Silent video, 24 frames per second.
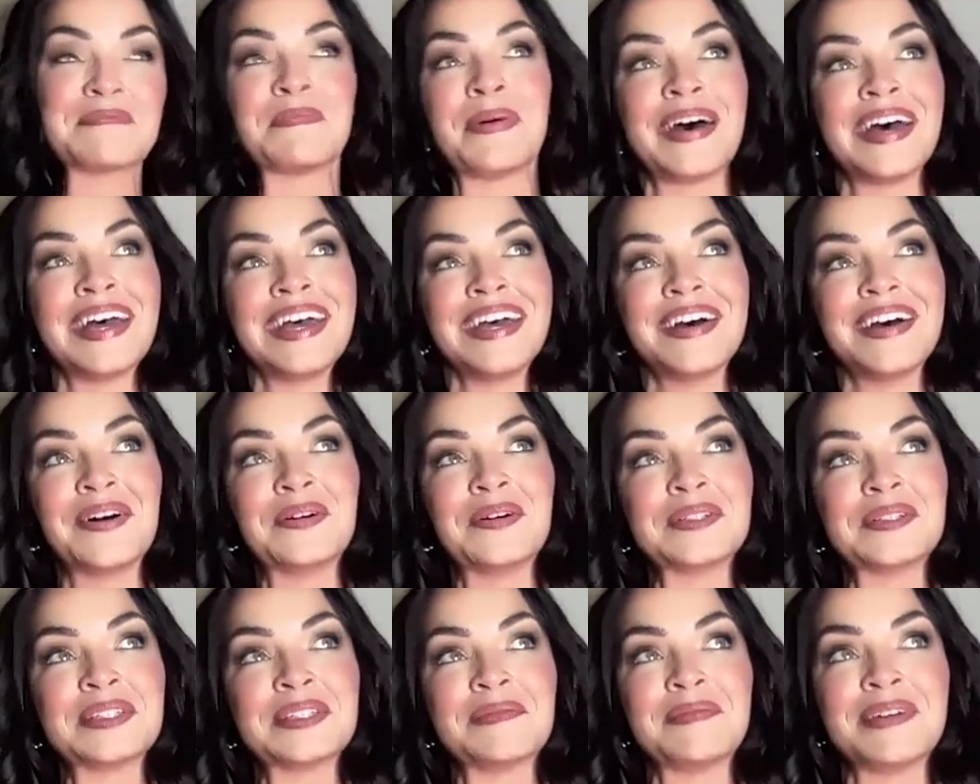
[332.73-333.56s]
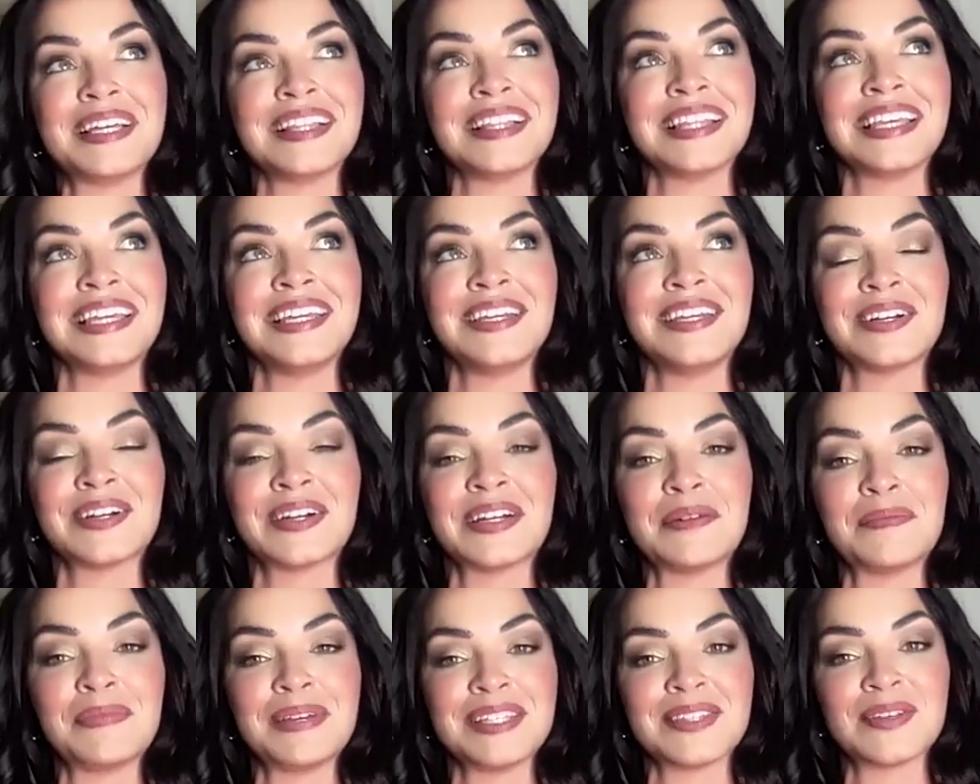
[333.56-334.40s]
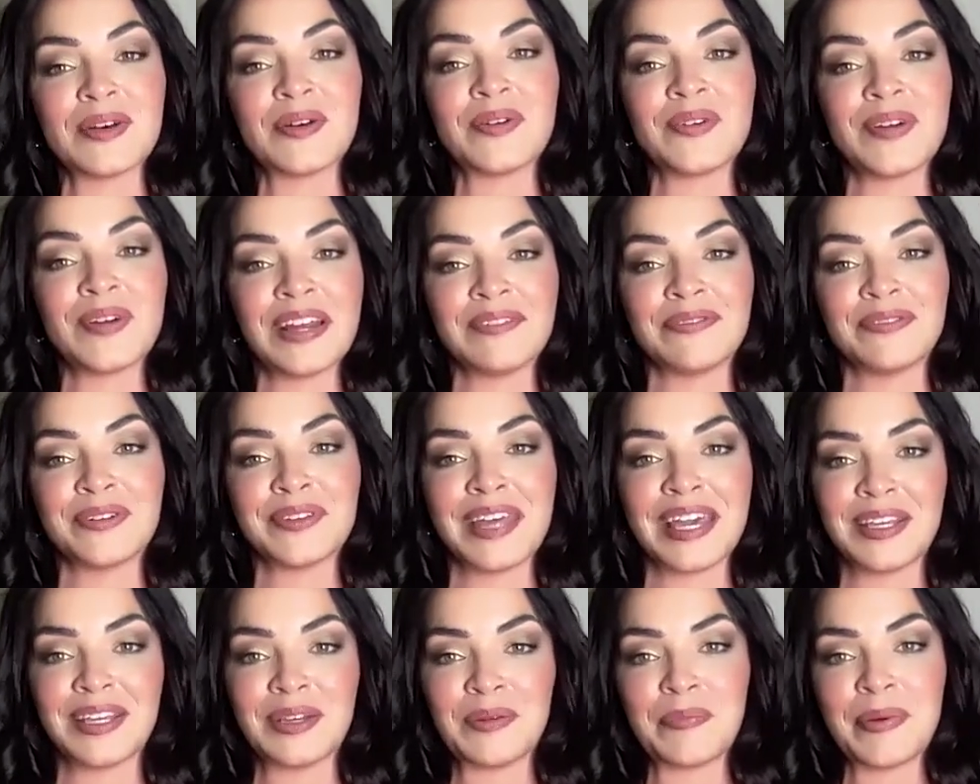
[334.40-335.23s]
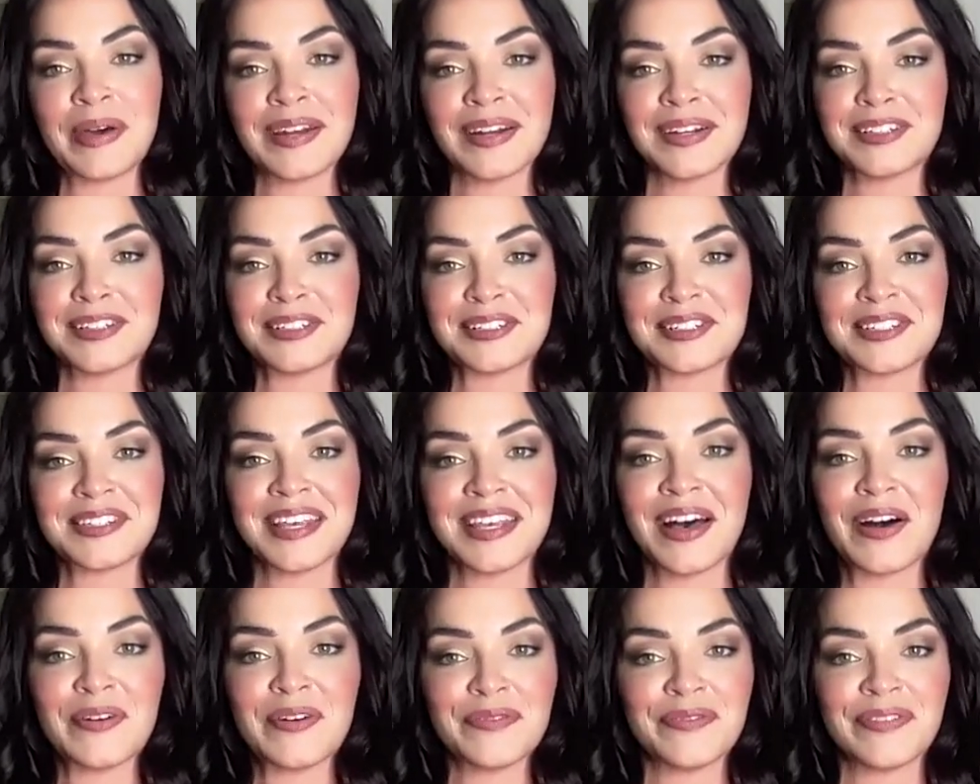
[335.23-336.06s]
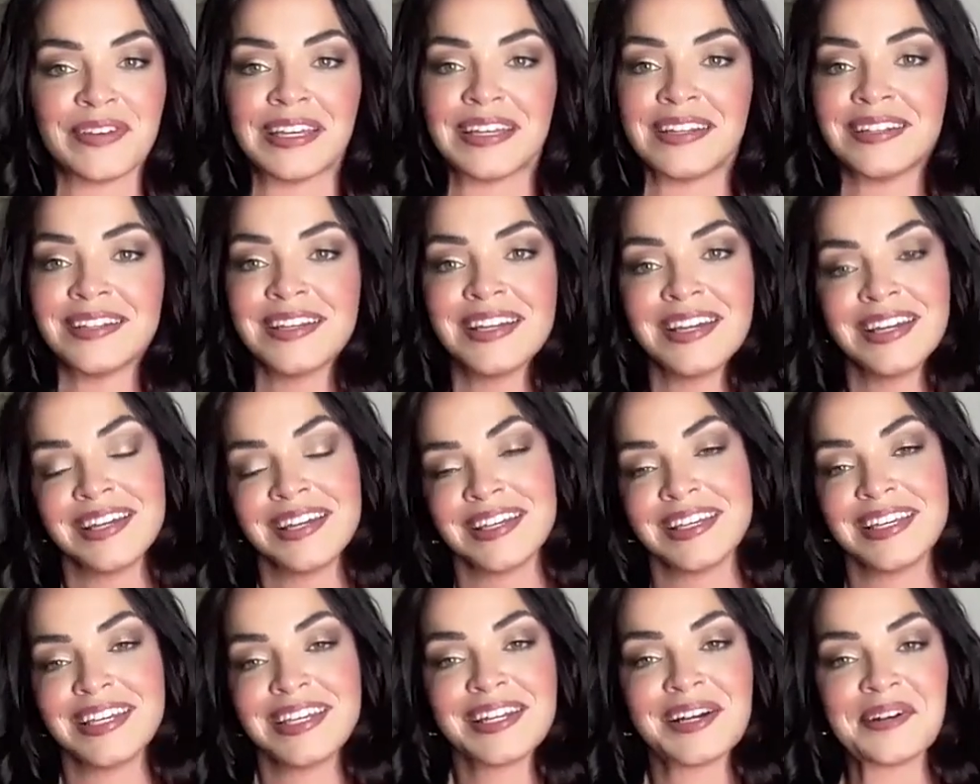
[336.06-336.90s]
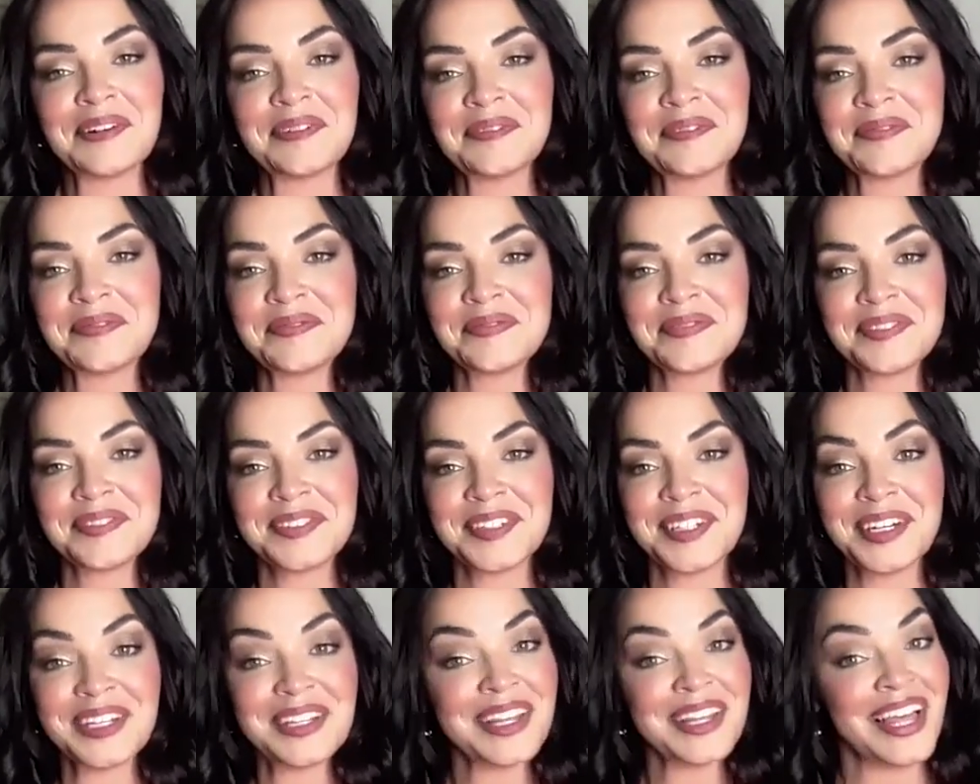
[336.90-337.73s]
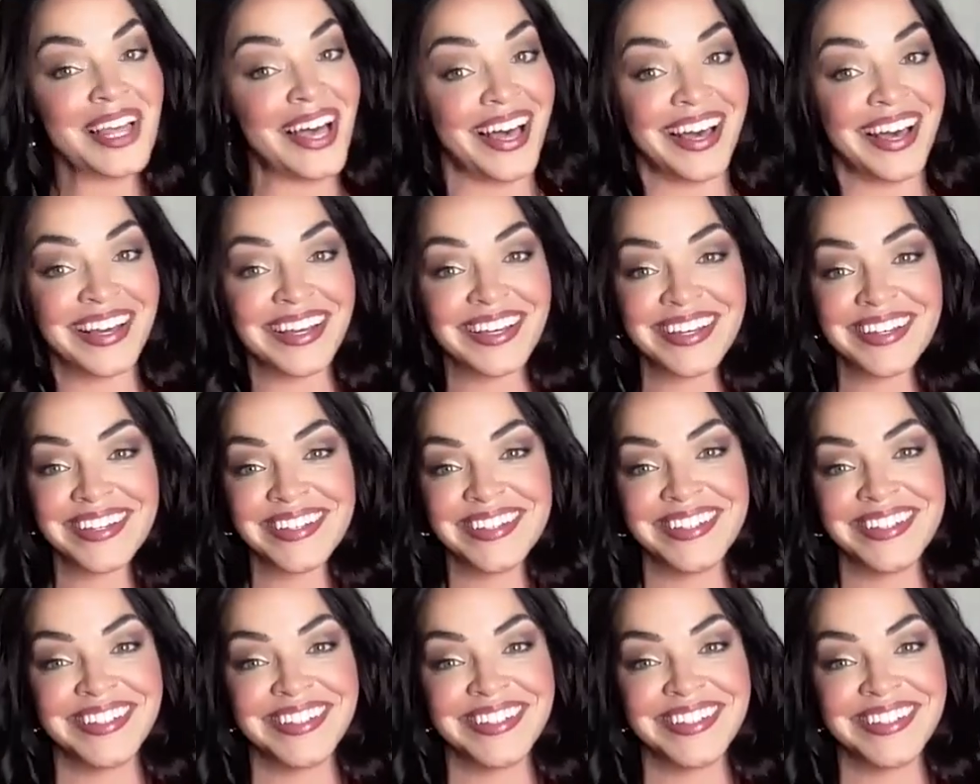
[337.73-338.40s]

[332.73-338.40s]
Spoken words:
but ultimately you're gonna be so grateful that you bet on yourself and good luck.